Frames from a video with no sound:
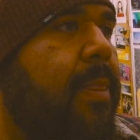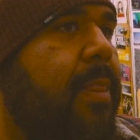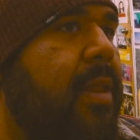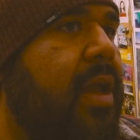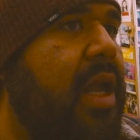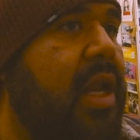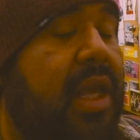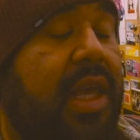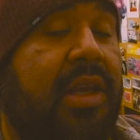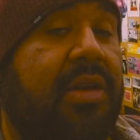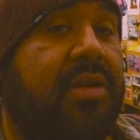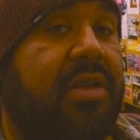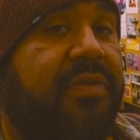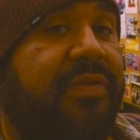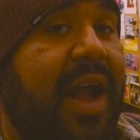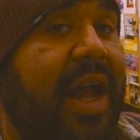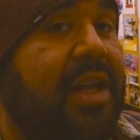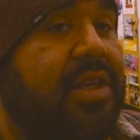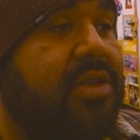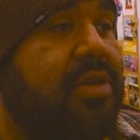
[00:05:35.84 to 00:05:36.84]
it heals
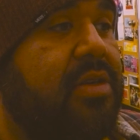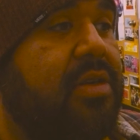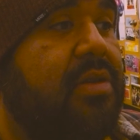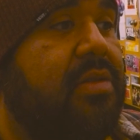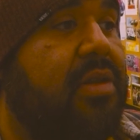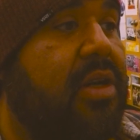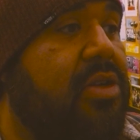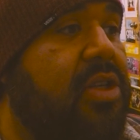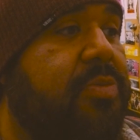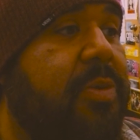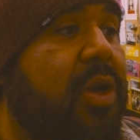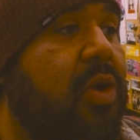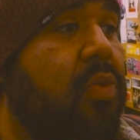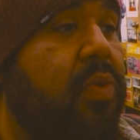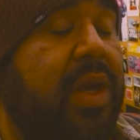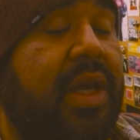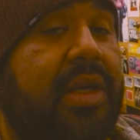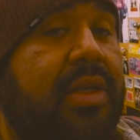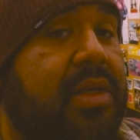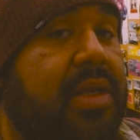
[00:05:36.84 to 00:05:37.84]
faster. There's been
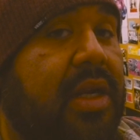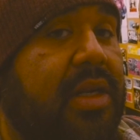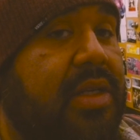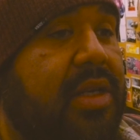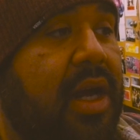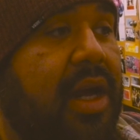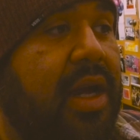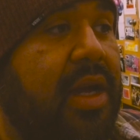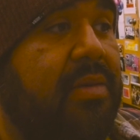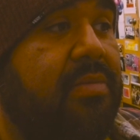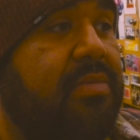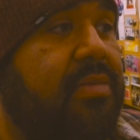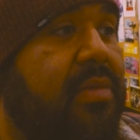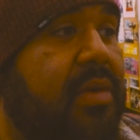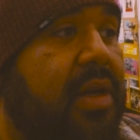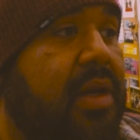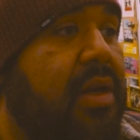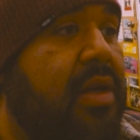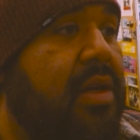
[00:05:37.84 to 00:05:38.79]
weeks at a time,